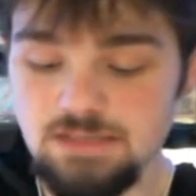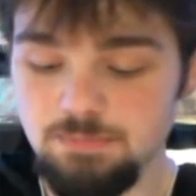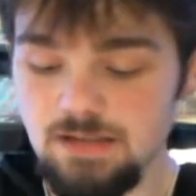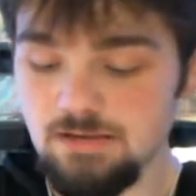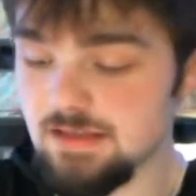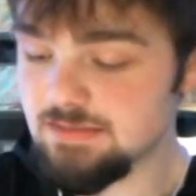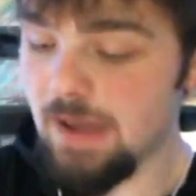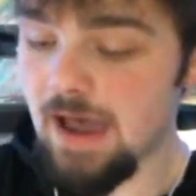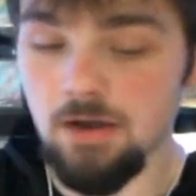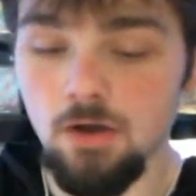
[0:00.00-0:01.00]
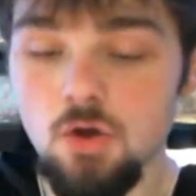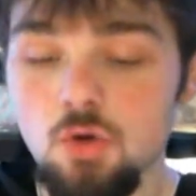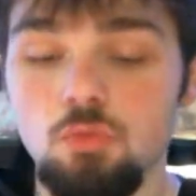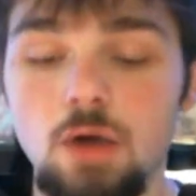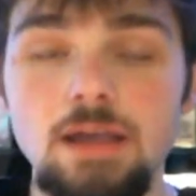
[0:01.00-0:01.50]
be this pack
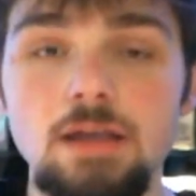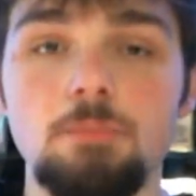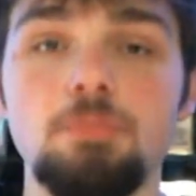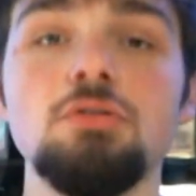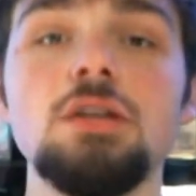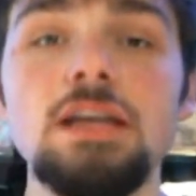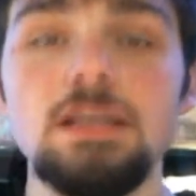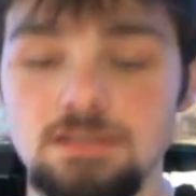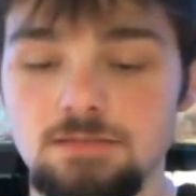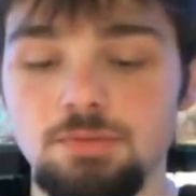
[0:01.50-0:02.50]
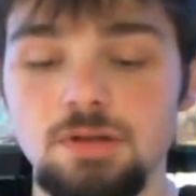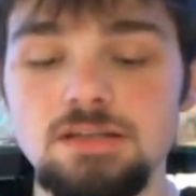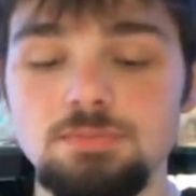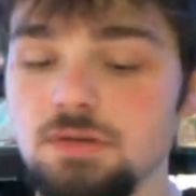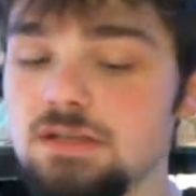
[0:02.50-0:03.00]
right here. Please,
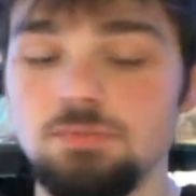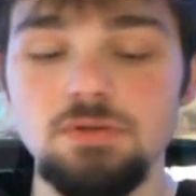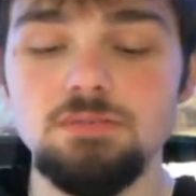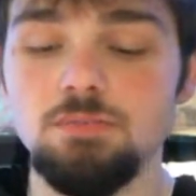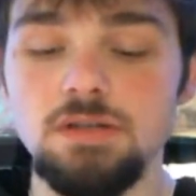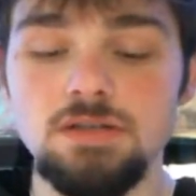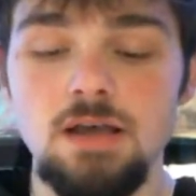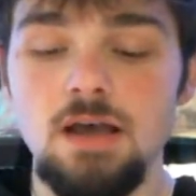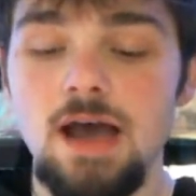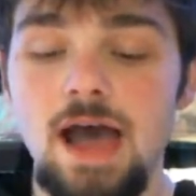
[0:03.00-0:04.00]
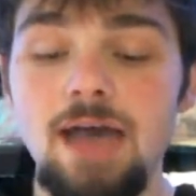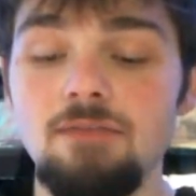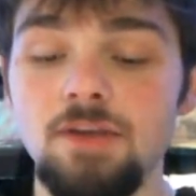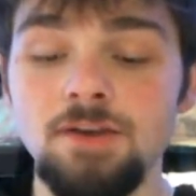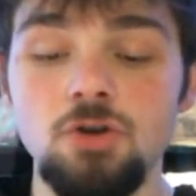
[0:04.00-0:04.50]
please, please, please, please. I have
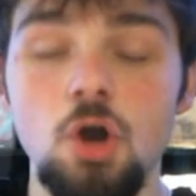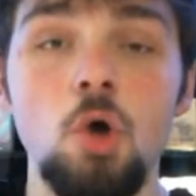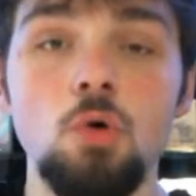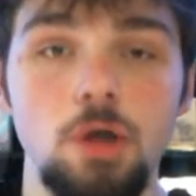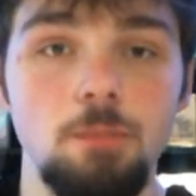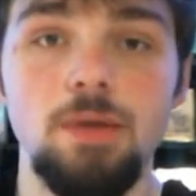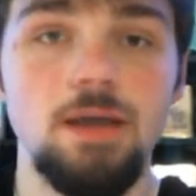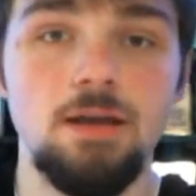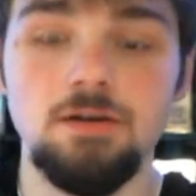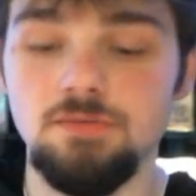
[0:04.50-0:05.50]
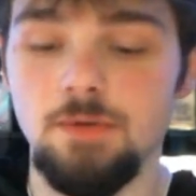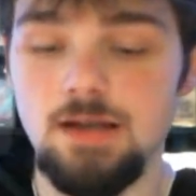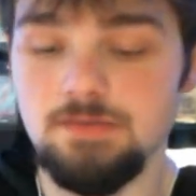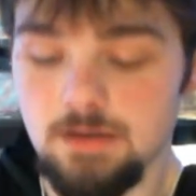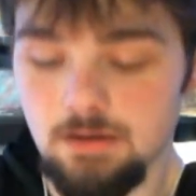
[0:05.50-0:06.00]
like no good big hitters from
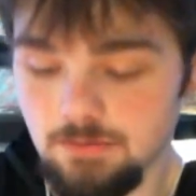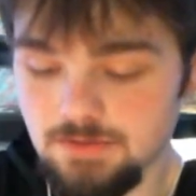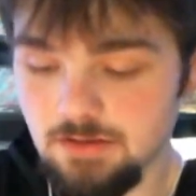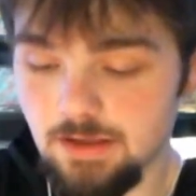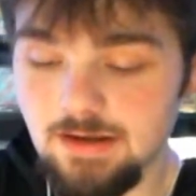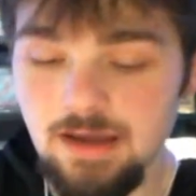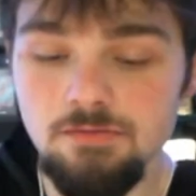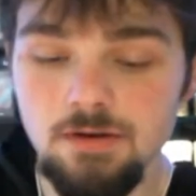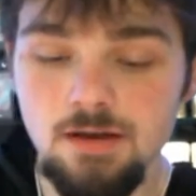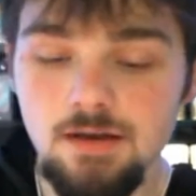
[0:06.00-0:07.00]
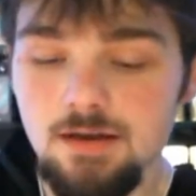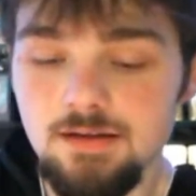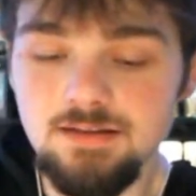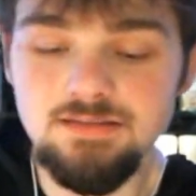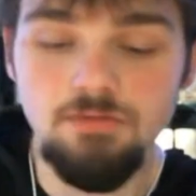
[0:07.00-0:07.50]
Cosmic Eclipse. Like not even
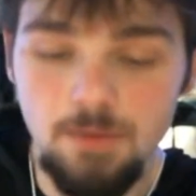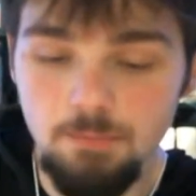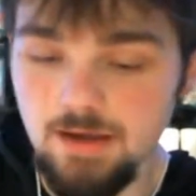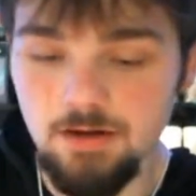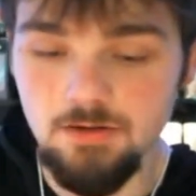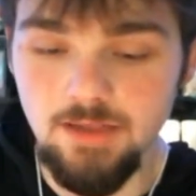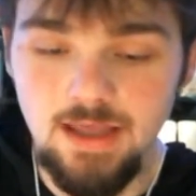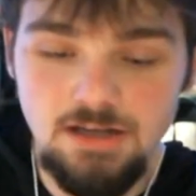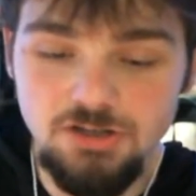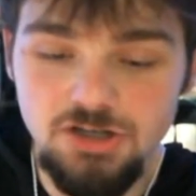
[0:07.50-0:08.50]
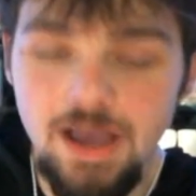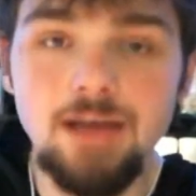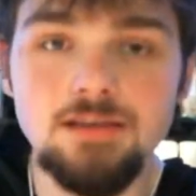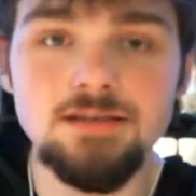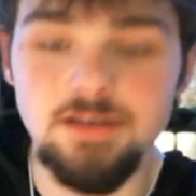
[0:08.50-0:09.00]
doesn't have to be a big hitter, like any
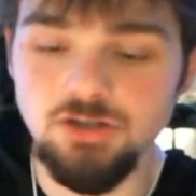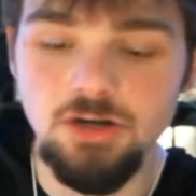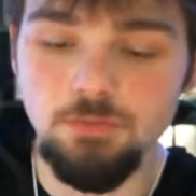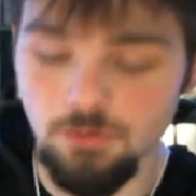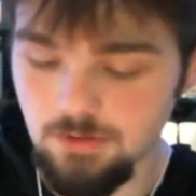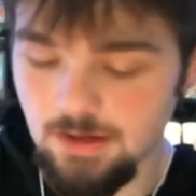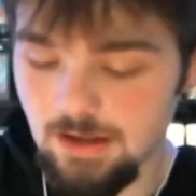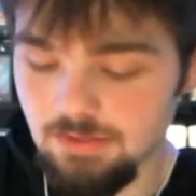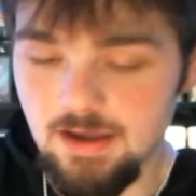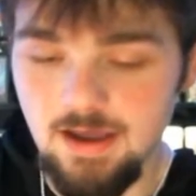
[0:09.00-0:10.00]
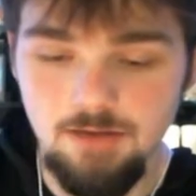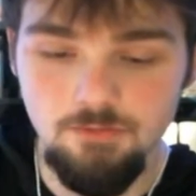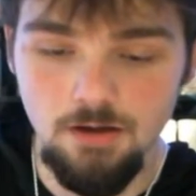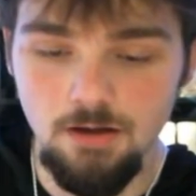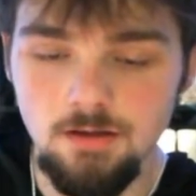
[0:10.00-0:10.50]
GX in general. Like I think I
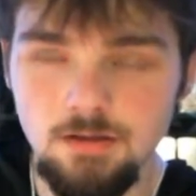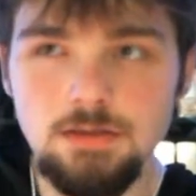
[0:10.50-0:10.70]
have a